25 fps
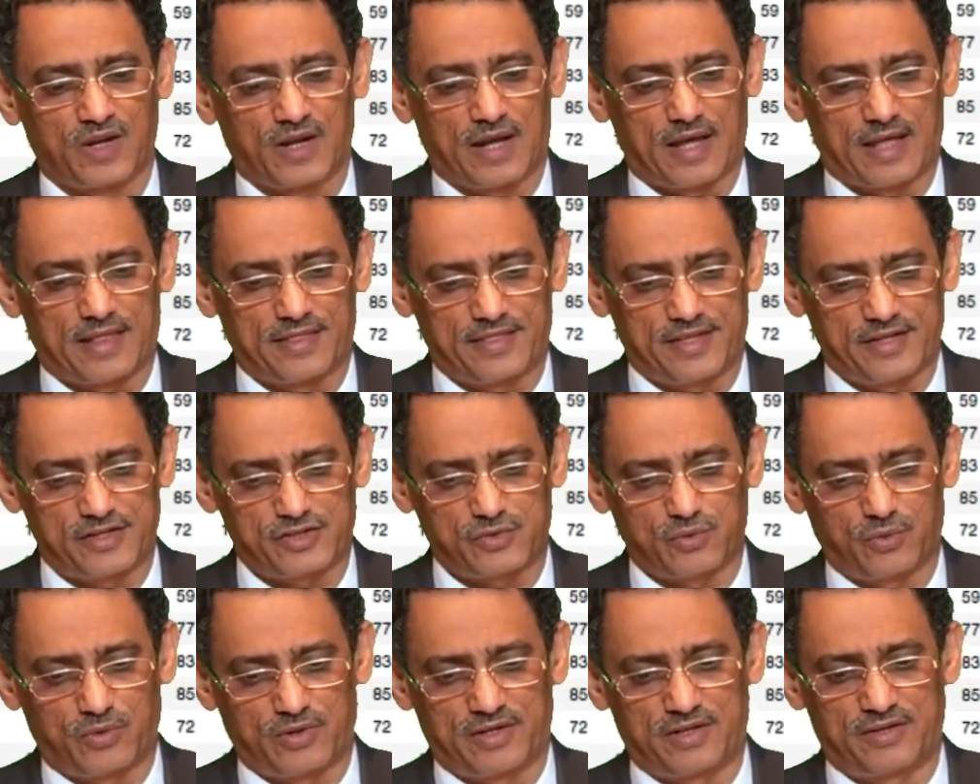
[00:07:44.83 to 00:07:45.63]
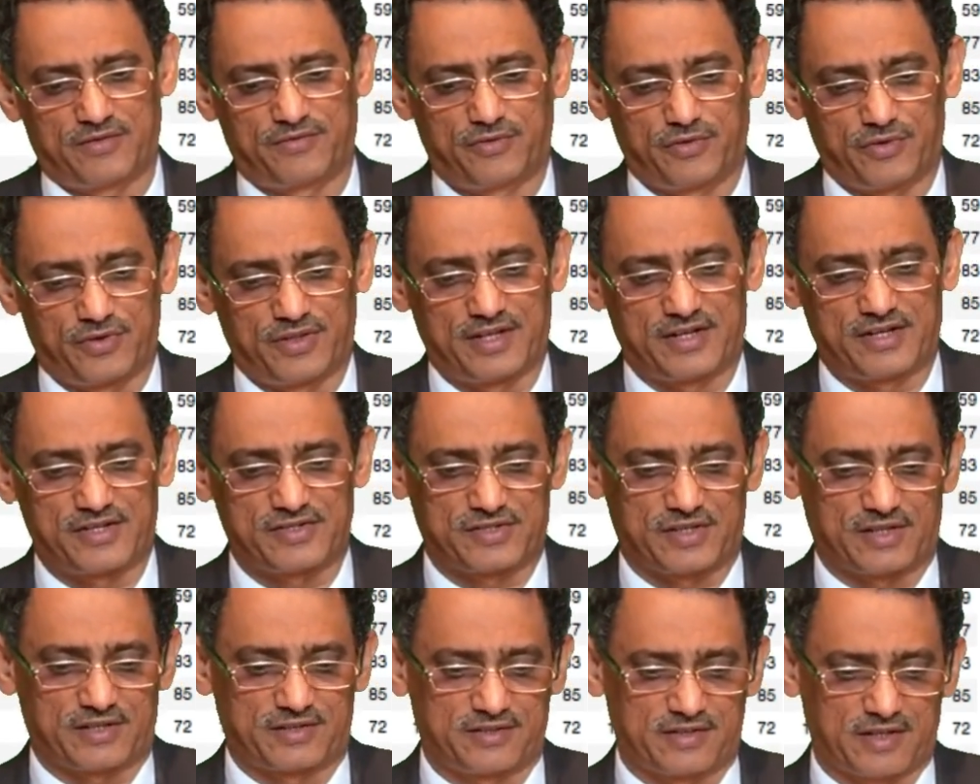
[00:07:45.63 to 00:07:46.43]
And this will give you the
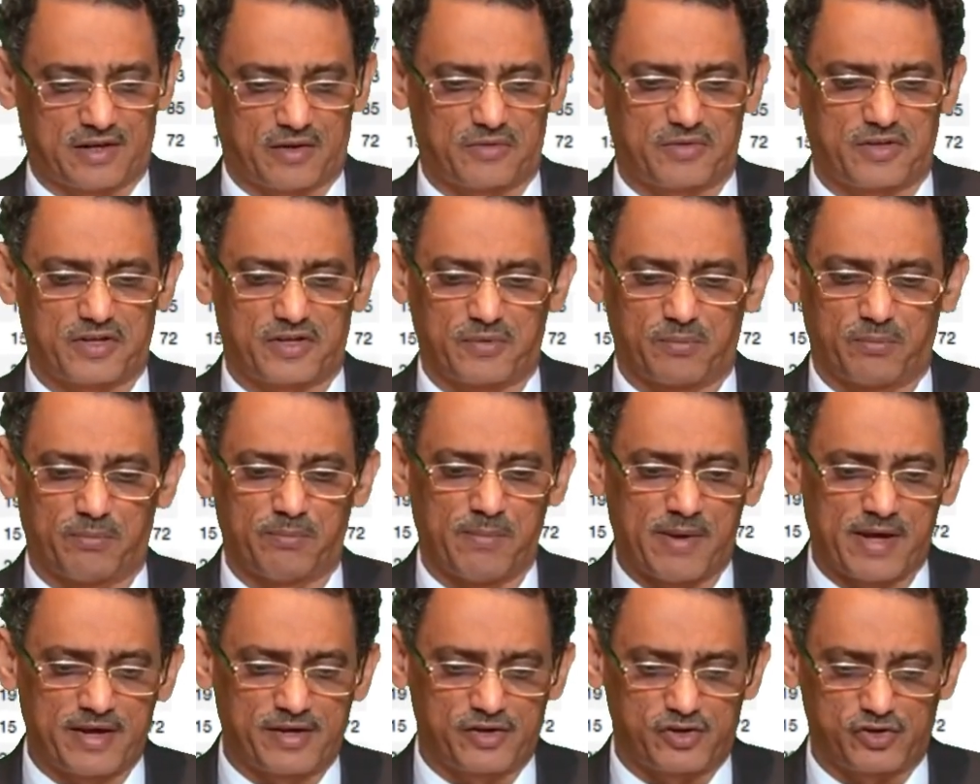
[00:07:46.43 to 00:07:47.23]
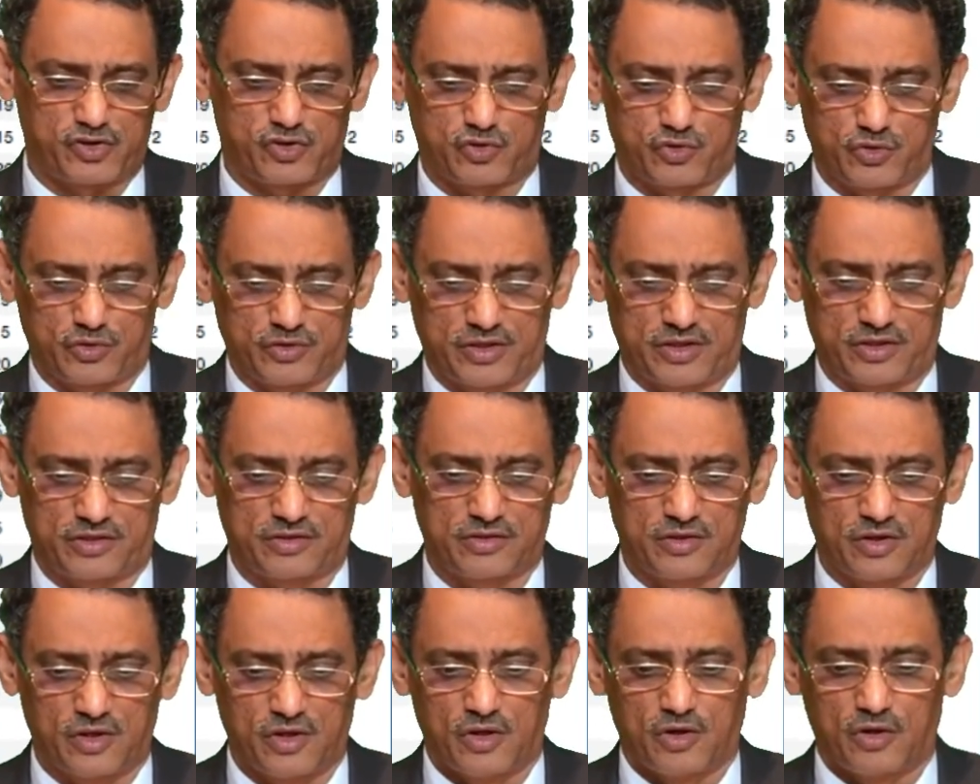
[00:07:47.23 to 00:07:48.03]
result. Now, there are many
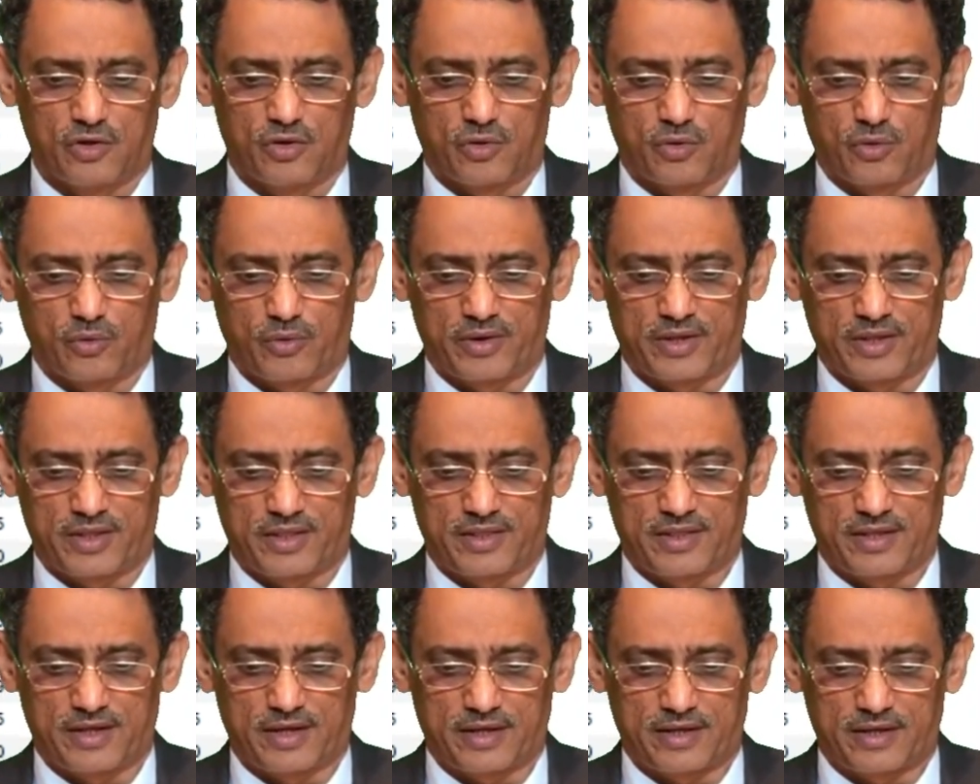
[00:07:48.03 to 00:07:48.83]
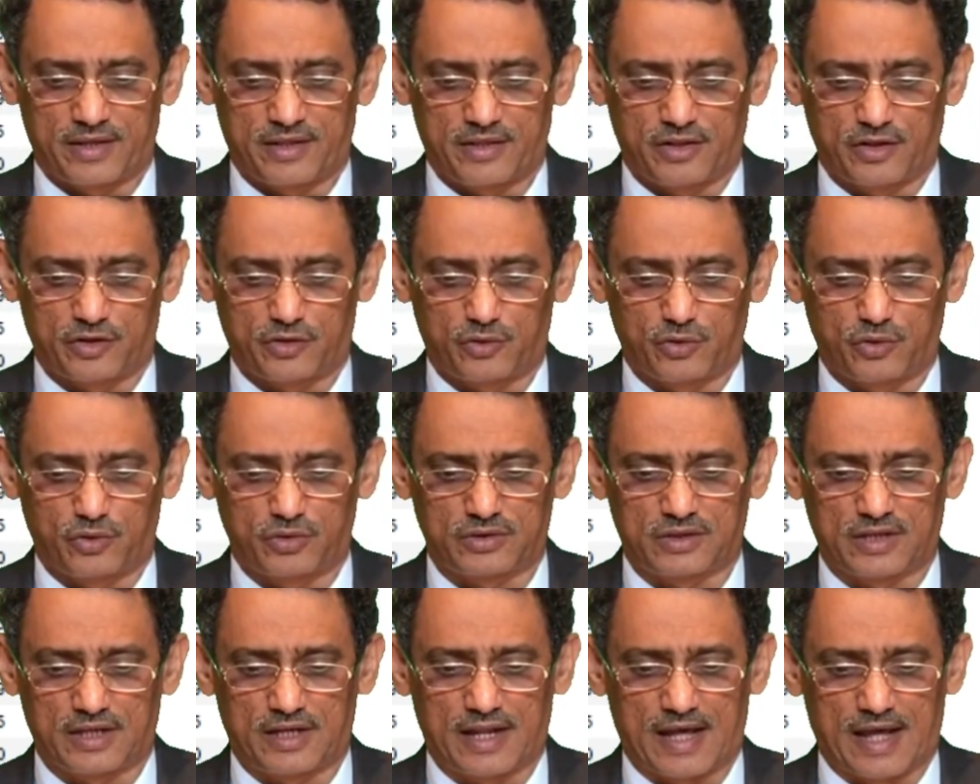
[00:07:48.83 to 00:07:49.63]
students who in the
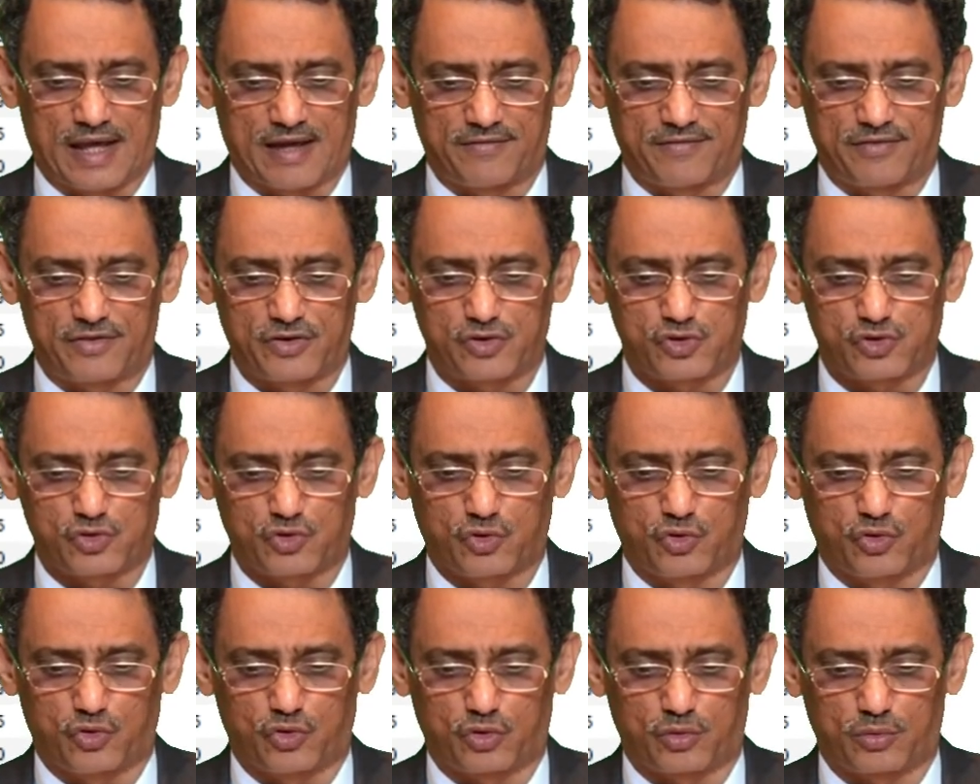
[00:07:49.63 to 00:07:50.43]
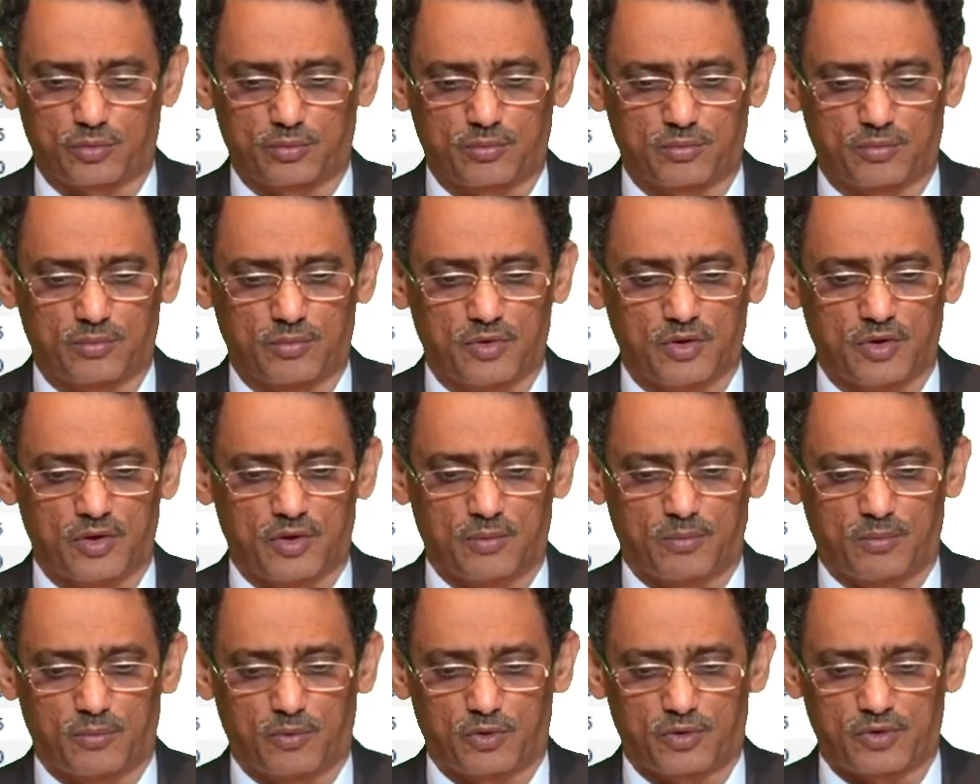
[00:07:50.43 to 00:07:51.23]
total having score
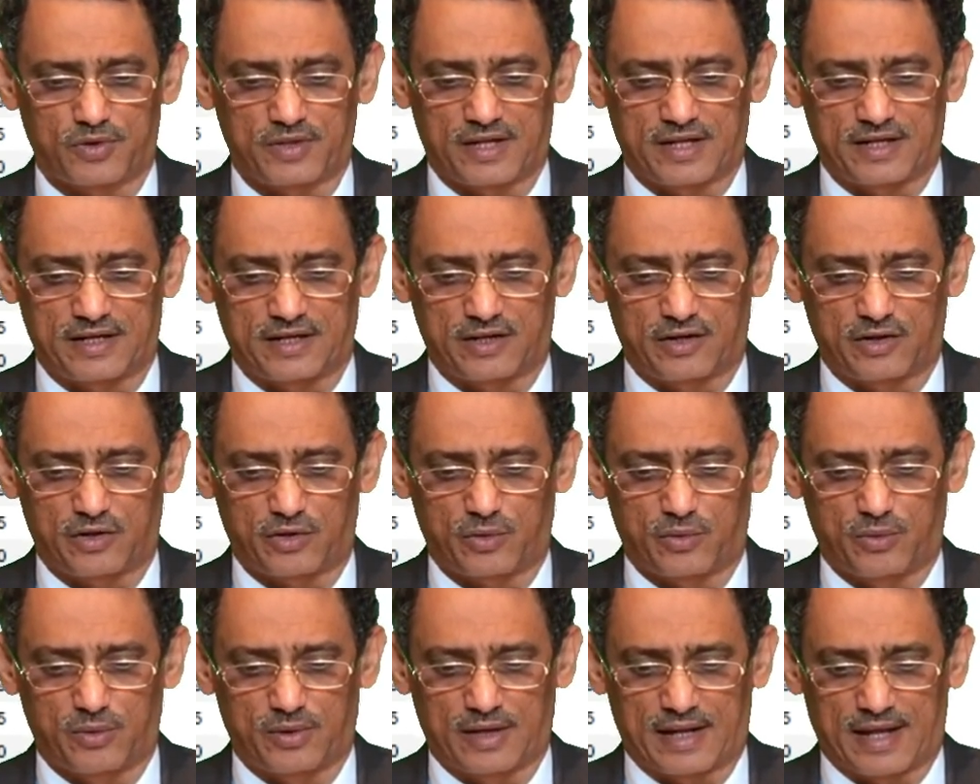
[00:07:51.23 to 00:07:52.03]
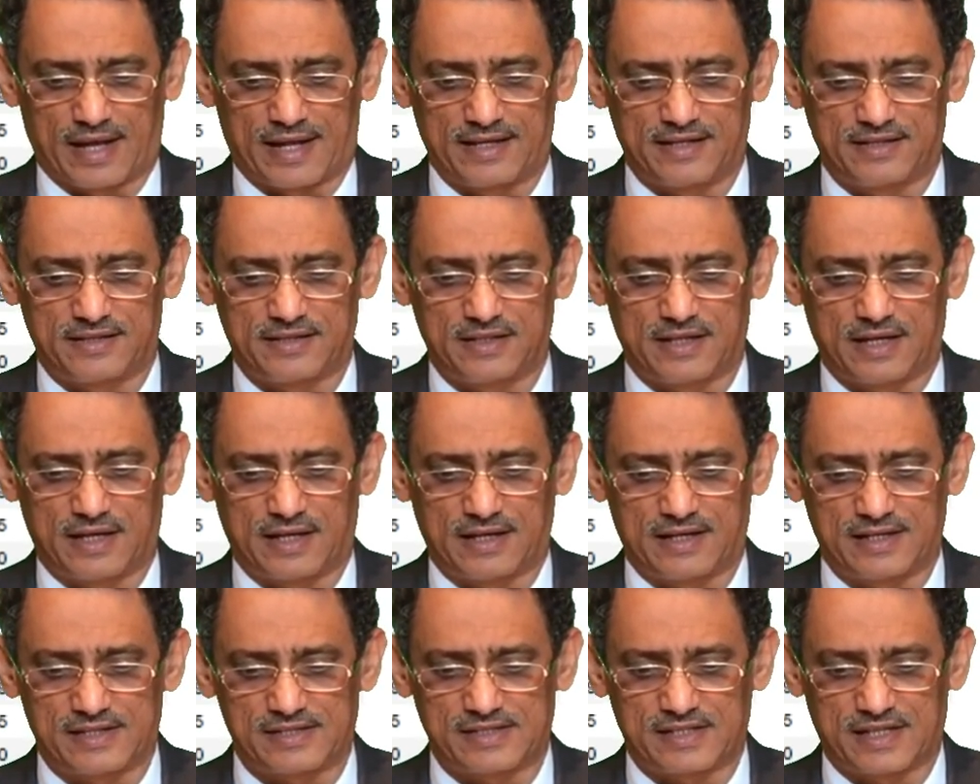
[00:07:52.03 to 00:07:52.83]
more than or equal 80
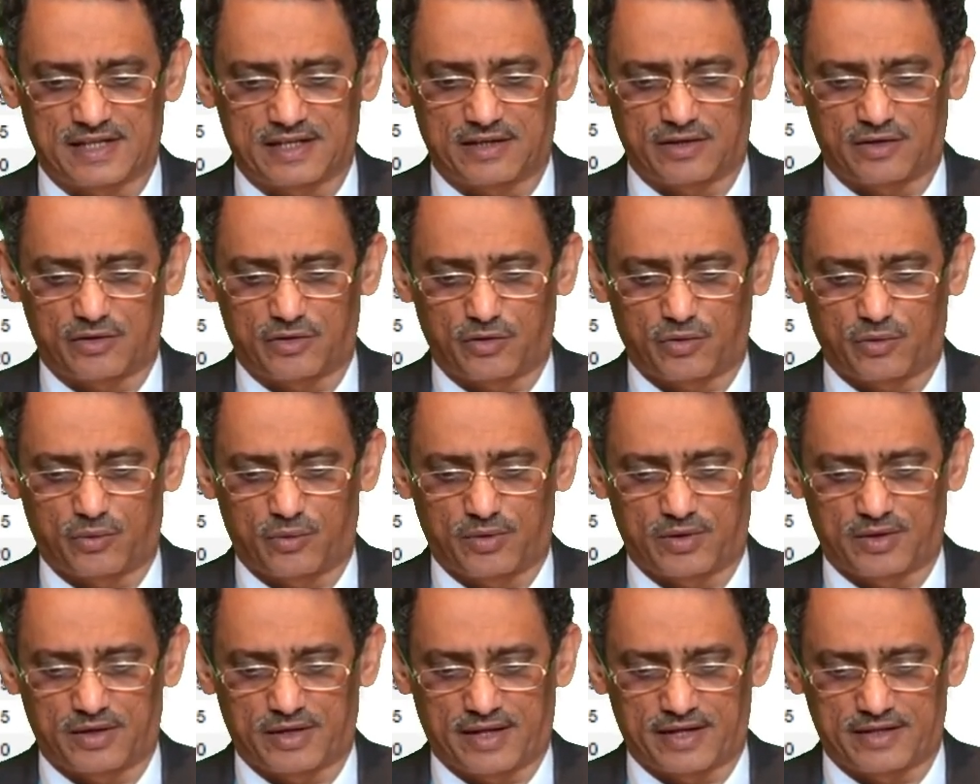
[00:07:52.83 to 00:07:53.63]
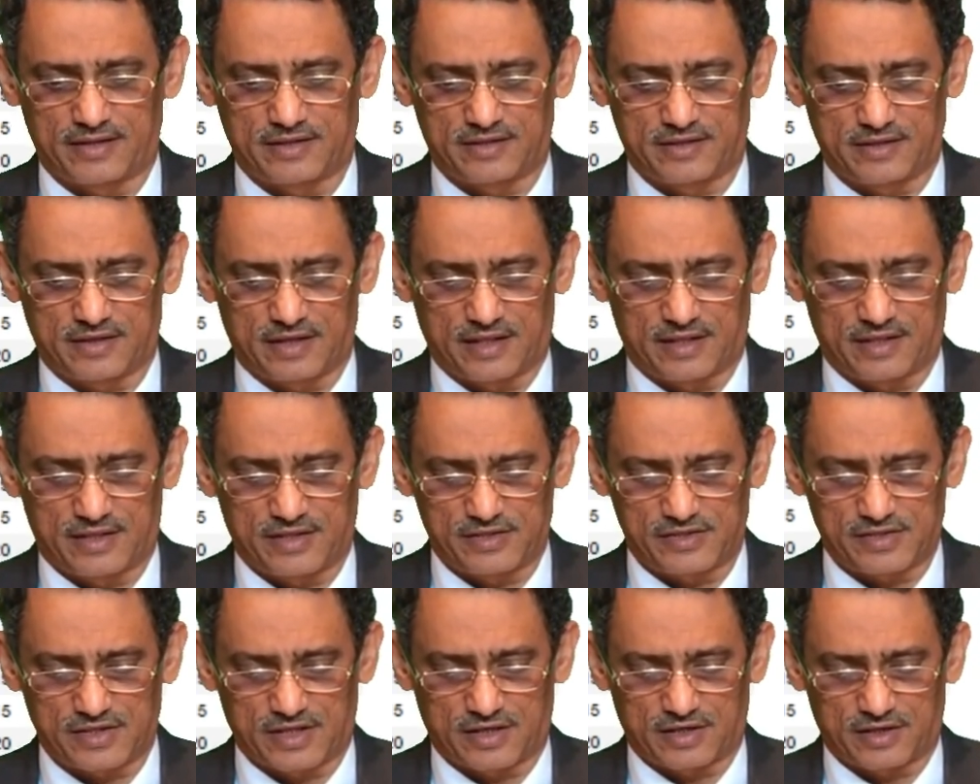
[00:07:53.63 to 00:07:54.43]
and less than or equal 90. And
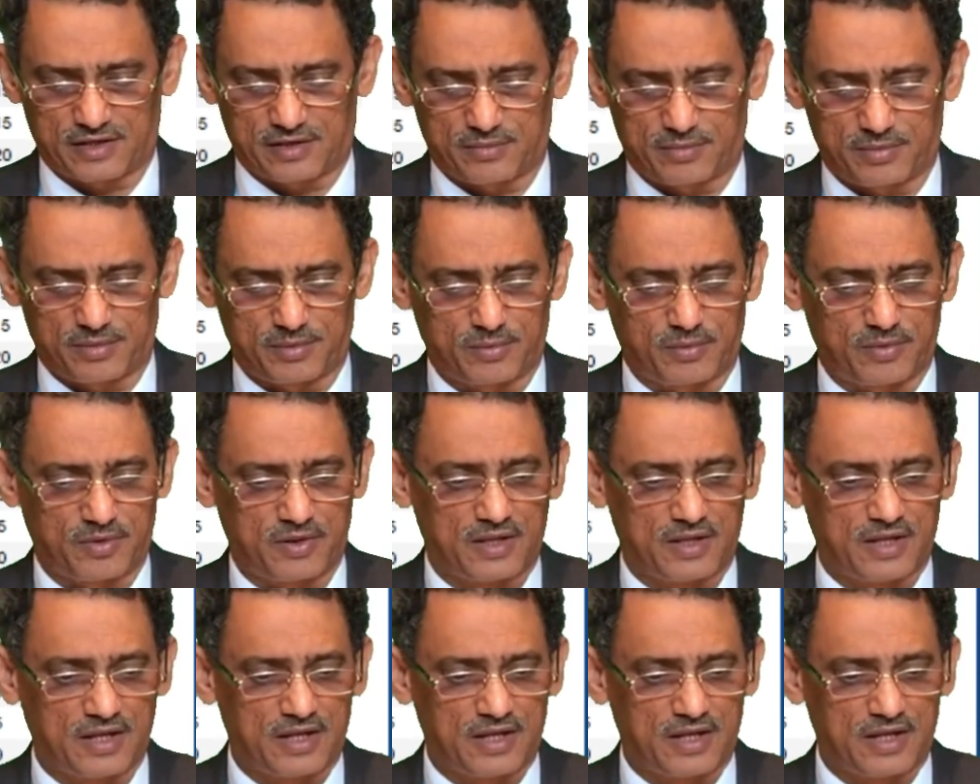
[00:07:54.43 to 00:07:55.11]
these are the people.